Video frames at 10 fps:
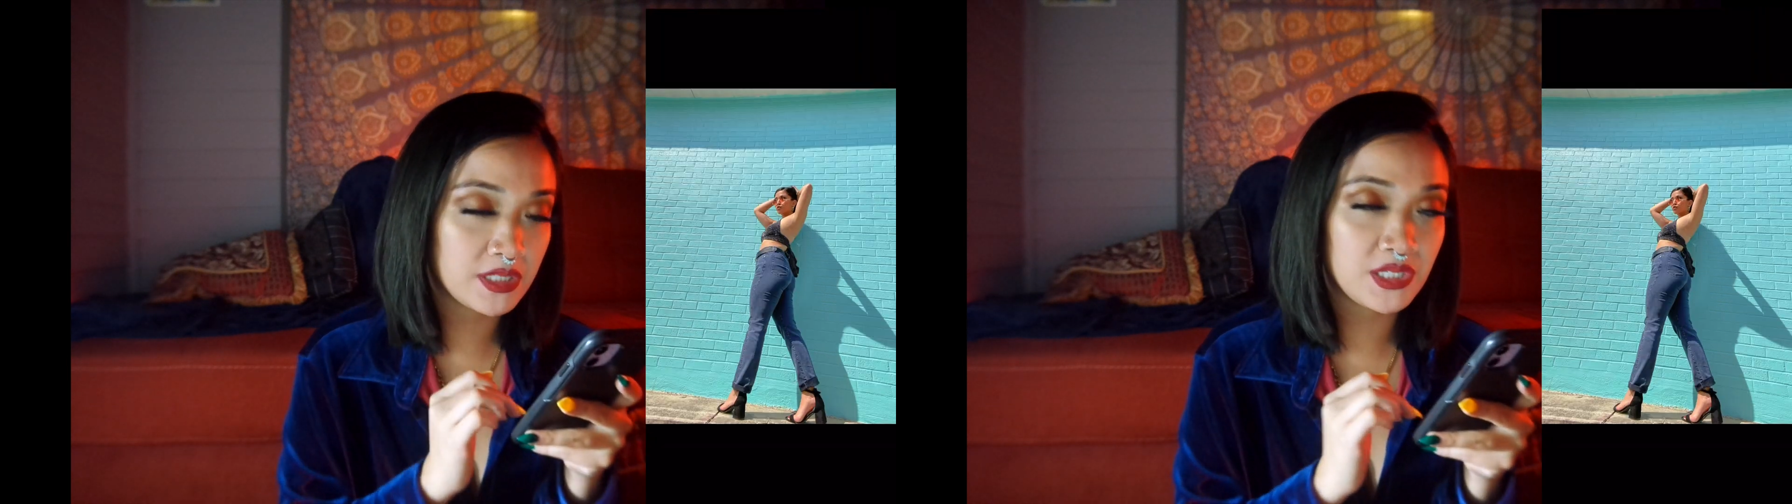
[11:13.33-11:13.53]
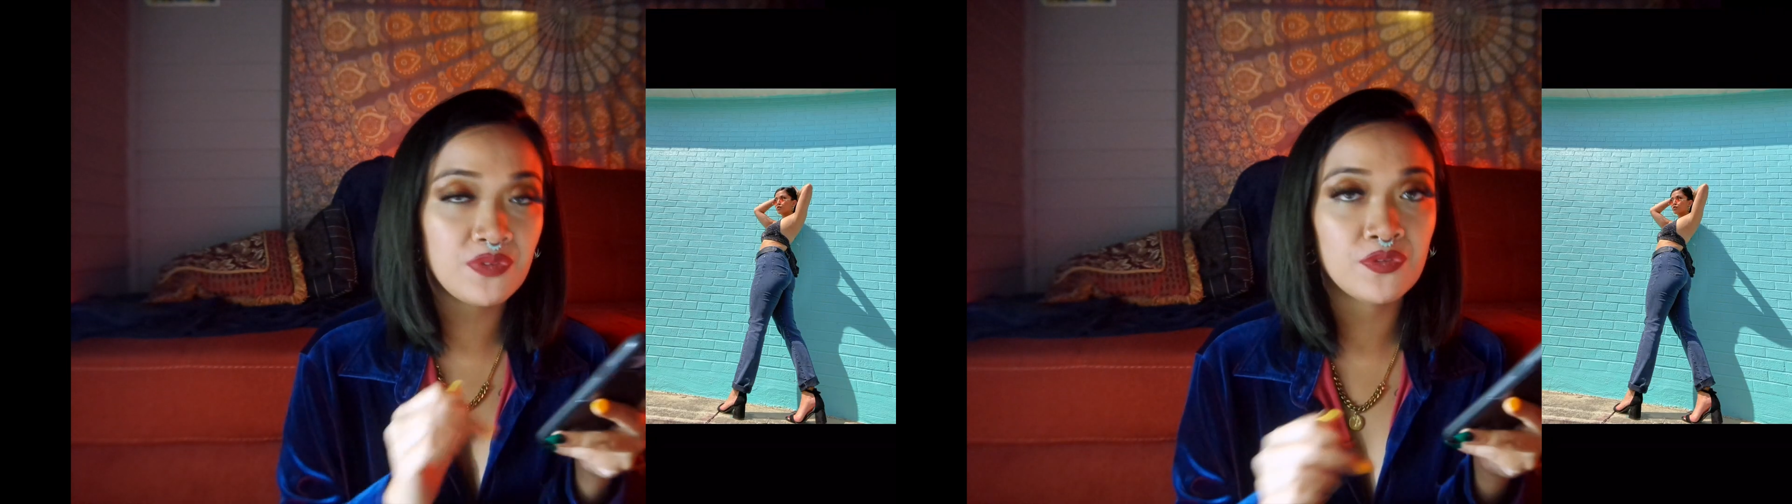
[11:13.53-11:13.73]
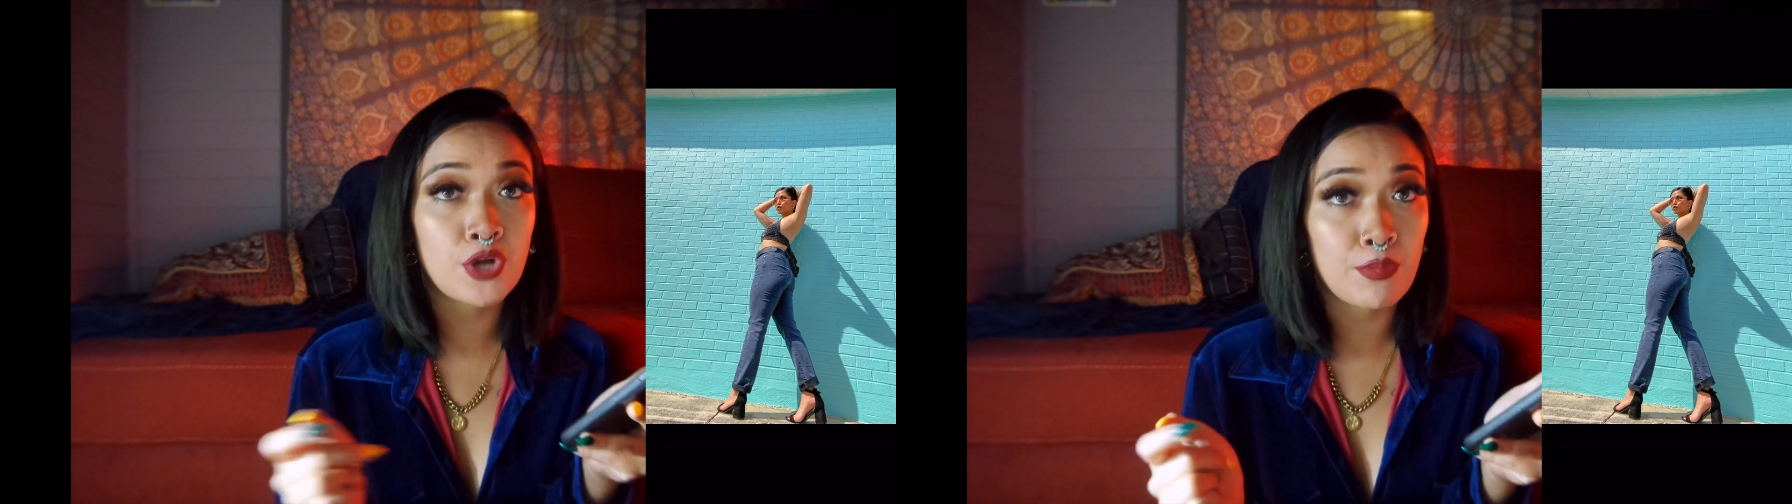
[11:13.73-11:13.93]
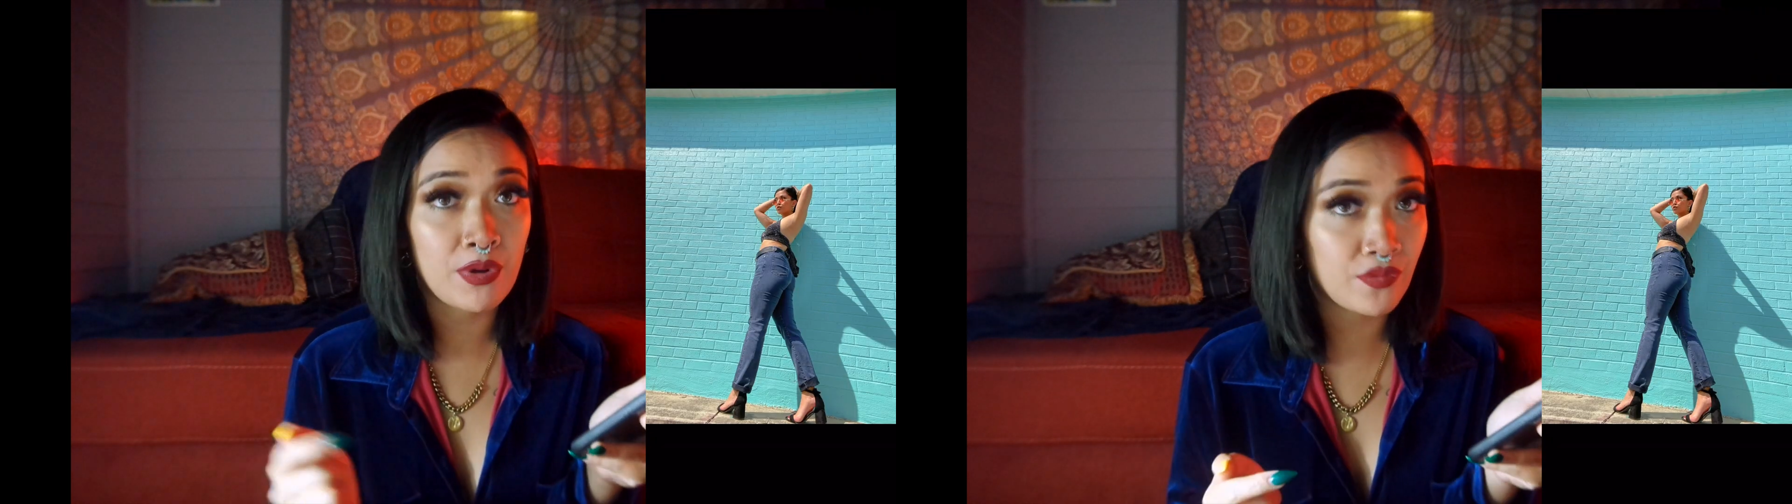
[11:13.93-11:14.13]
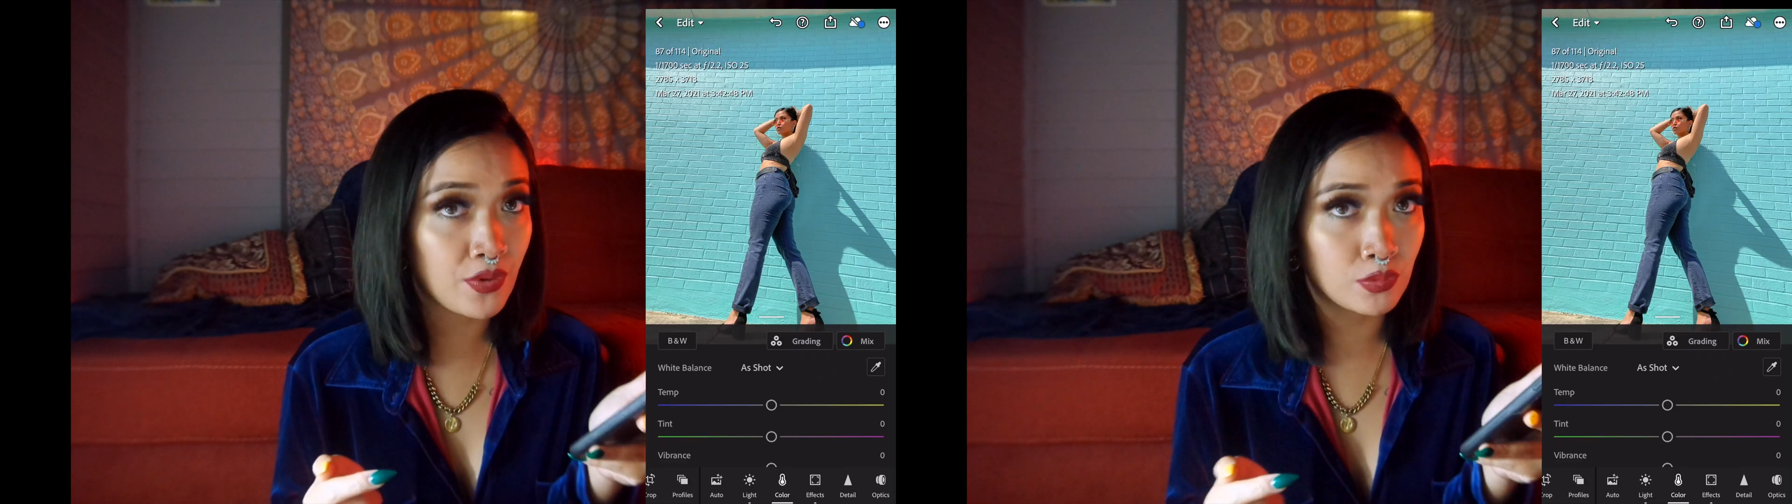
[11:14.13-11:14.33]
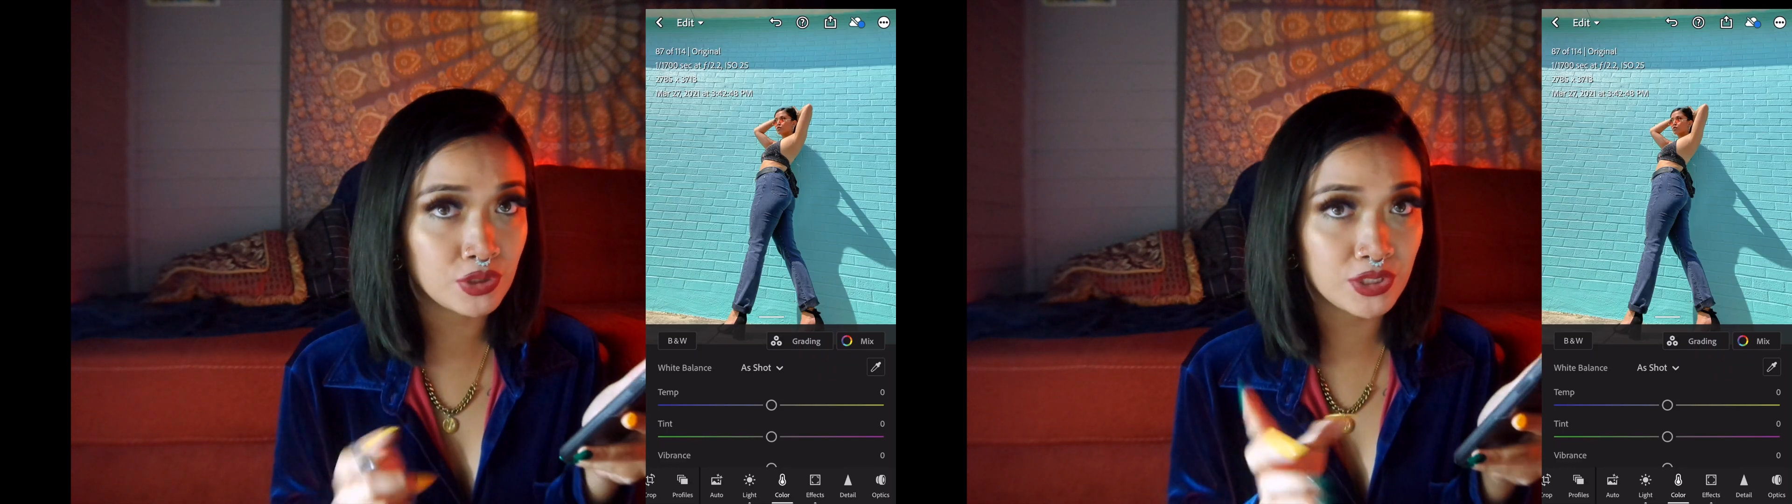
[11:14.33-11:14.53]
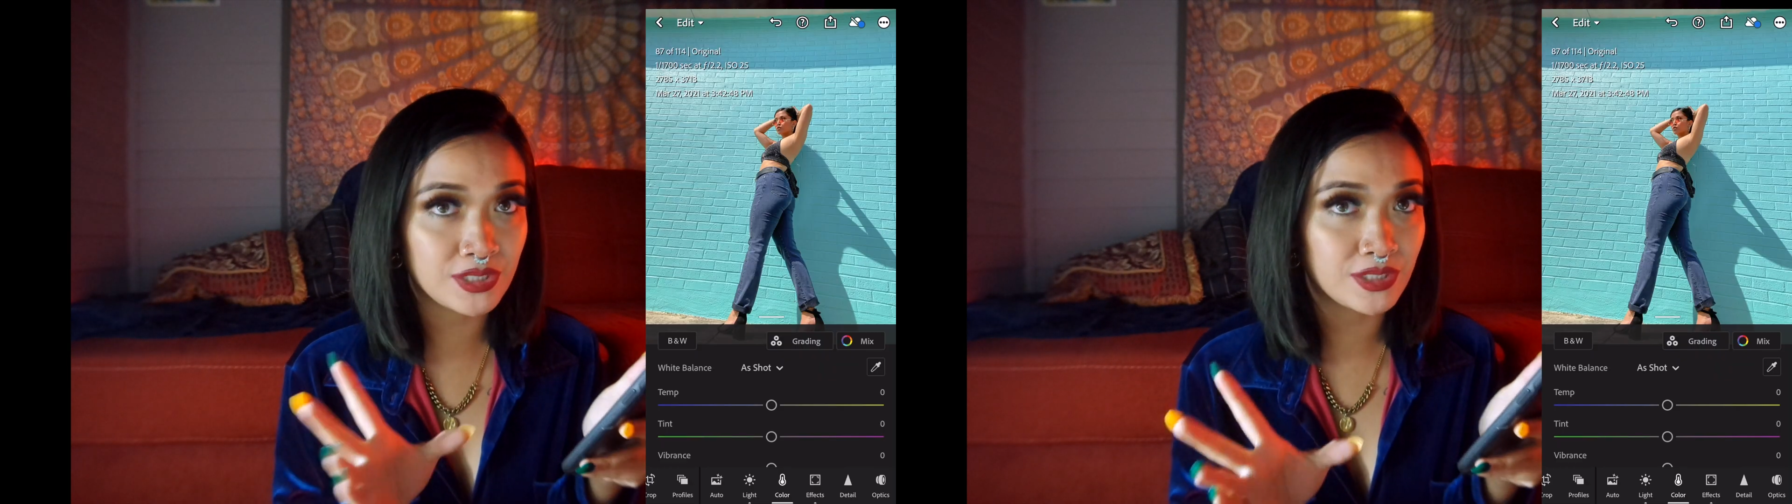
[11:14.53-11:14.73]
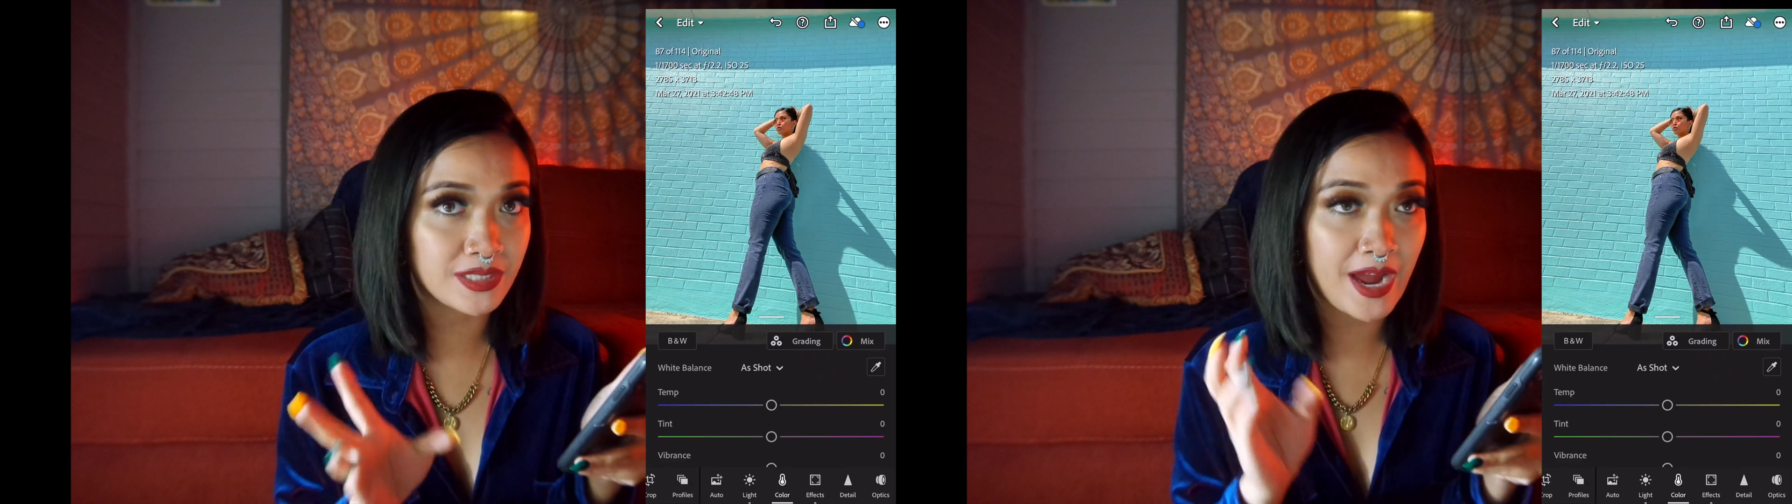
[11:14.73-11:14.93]
even on my phone, just
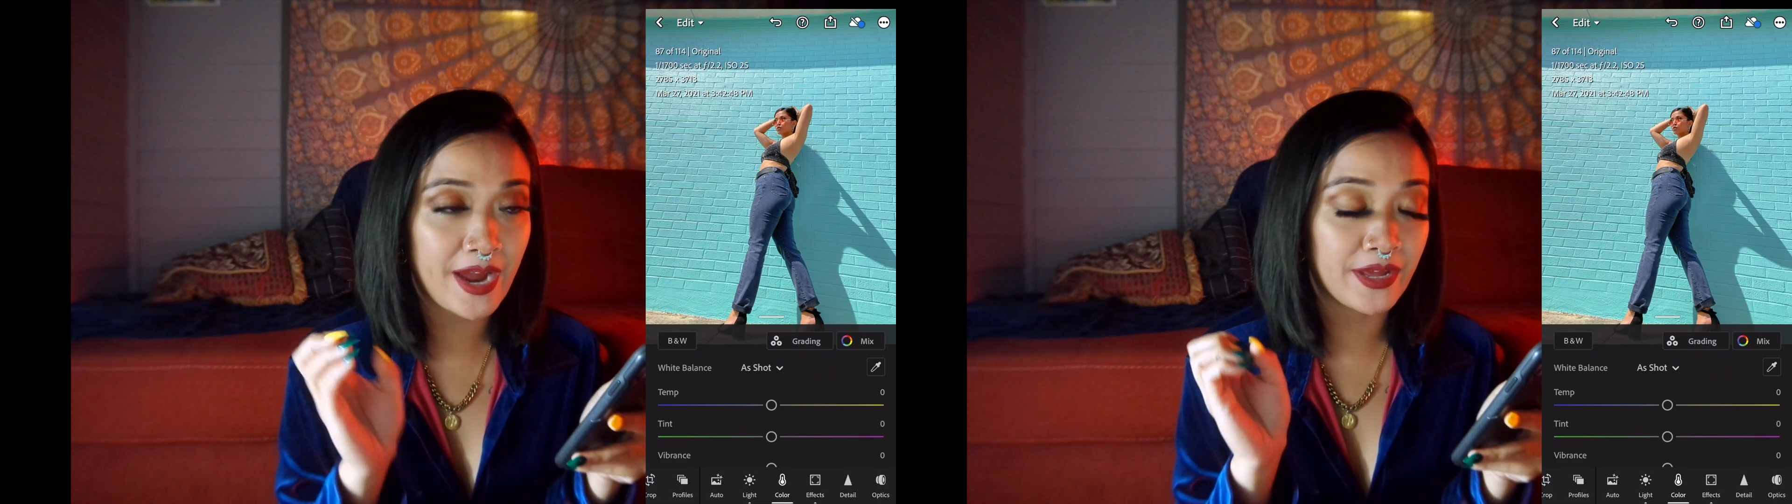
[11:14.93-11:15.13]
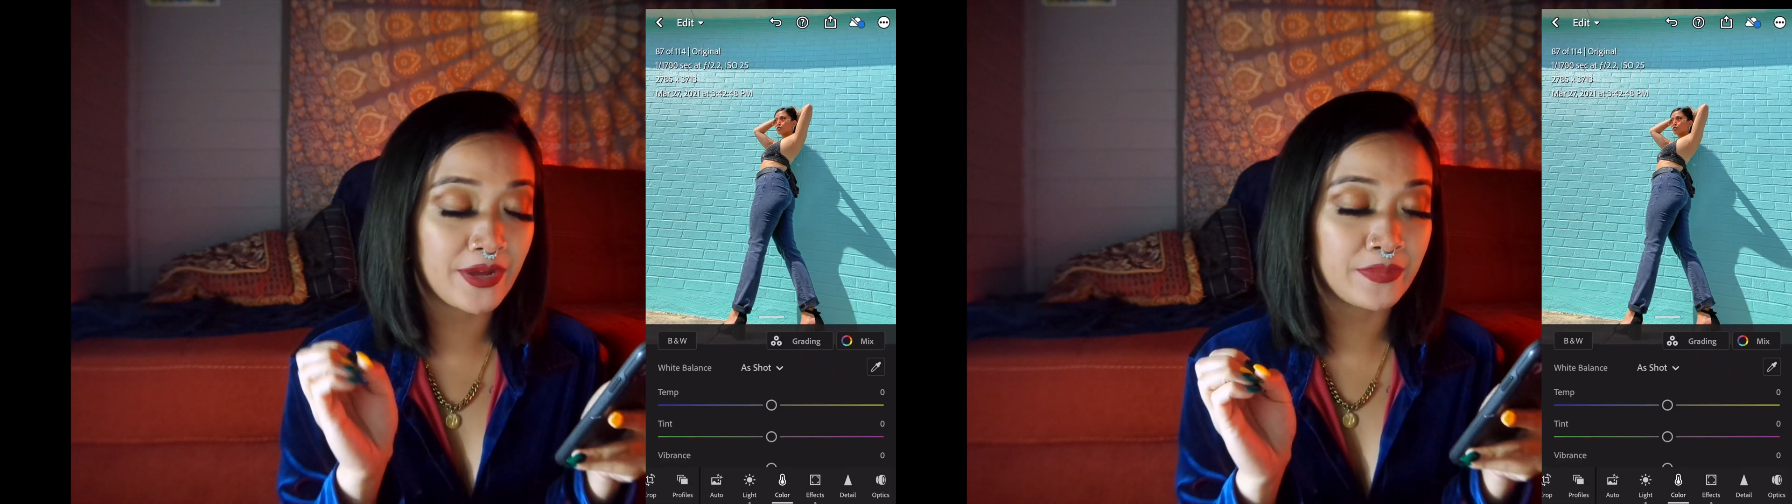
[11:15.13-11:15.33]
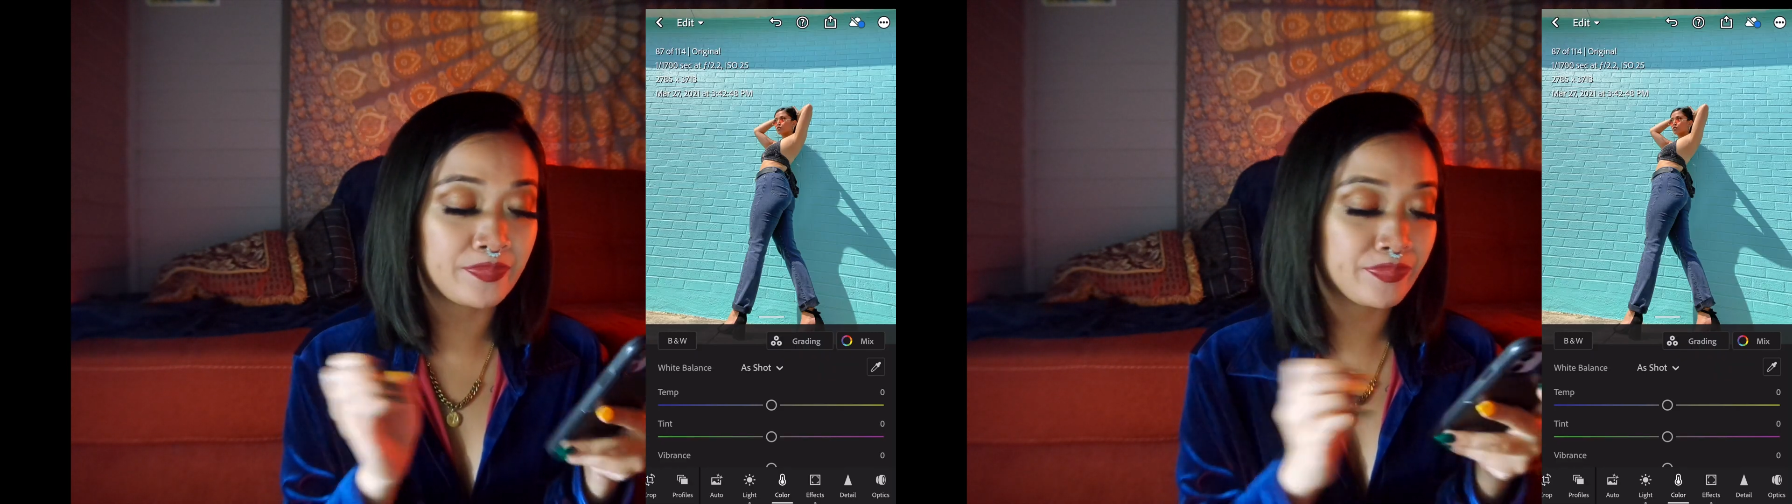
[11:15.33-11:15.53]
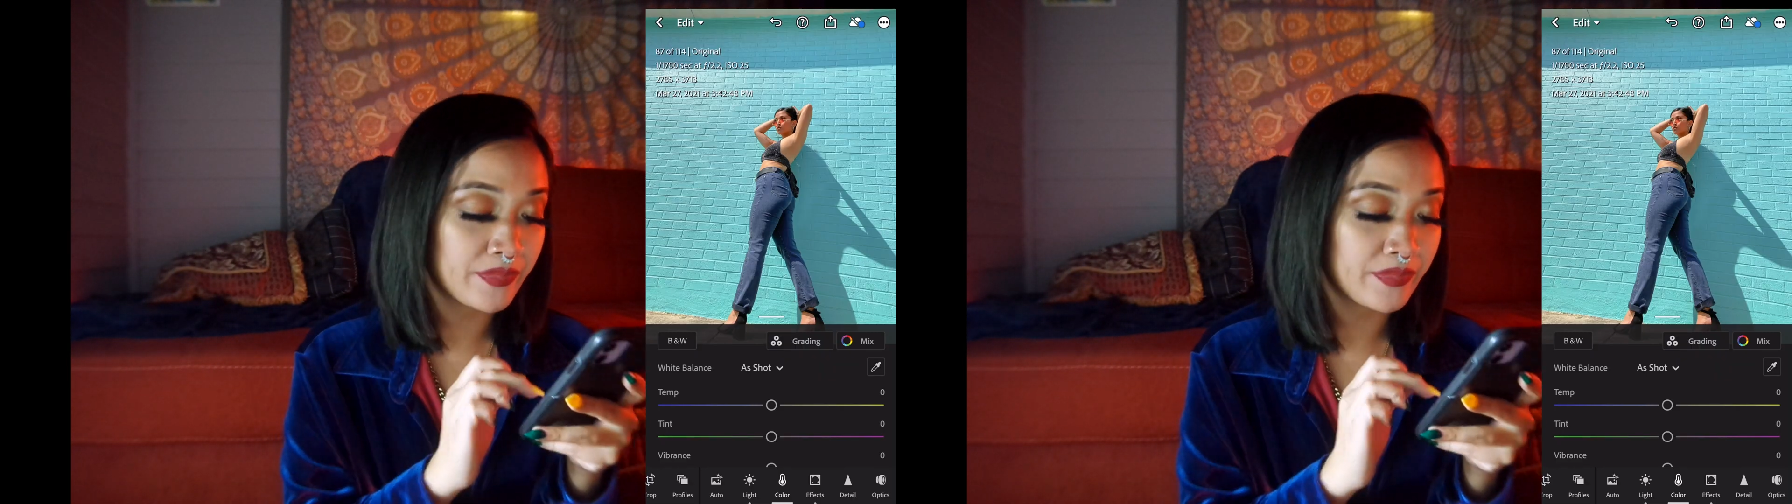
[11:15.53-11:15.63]
because I am